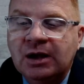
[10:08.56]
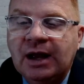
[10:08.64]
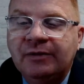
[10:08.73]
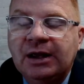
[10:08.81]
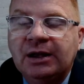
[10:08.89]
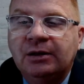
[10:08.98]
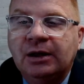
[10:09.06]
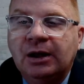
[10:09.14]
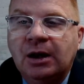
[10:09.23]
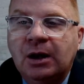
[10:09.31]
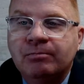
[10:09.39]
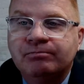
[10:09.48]
And then
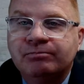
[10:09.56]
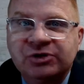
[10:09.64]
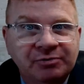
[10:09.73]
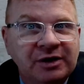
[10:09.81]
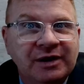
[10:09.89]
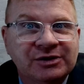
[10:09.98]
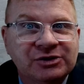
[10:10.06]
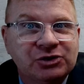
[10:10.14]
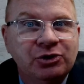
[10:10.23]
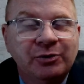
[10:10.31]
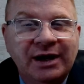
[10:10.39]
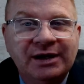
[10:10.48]
something that's
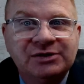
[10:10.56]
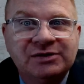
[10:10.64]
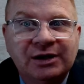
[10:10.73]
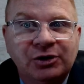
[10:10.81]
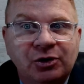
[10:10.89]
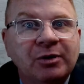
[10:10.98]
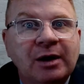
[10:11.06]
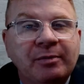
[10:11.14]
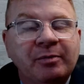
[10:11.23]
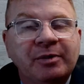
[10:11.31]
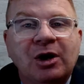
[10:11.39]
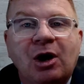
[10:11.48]
new age that you're
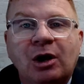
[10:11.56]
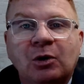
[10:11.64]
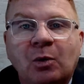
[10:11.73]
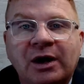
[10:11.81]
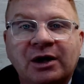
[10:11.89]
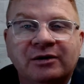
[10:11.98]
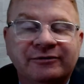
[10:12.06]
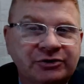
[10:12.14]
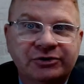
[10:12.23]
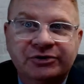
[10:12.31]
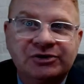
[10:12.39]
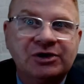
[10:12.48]
probably all aware of
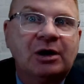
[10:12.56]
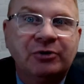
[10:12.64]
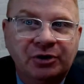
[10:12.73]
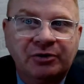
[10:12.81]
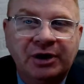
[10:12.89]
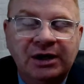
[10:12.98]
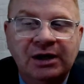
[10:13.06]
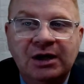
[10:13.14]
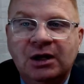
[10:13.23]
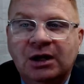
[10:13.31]
to some degree,